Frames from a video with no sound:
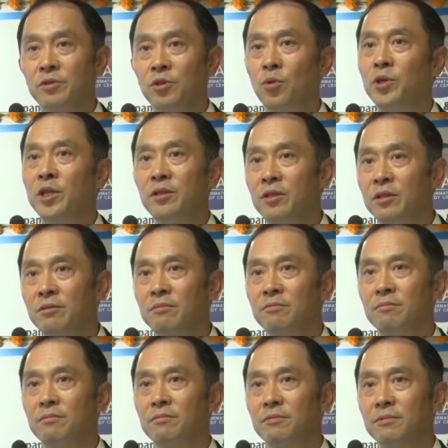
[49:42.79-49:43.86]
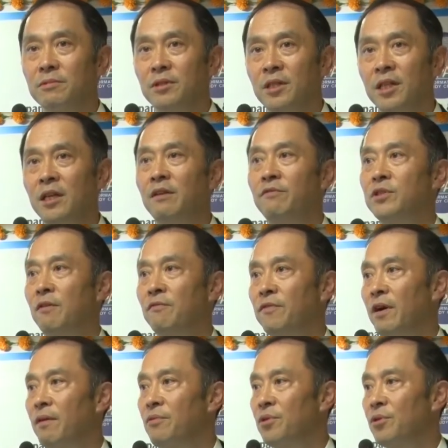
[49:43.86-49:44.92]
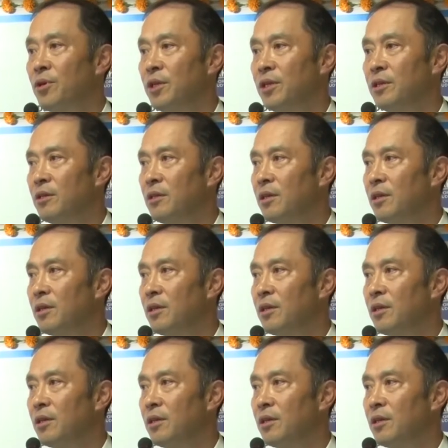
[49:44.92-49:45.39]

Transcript: No Indian leaves at 5.30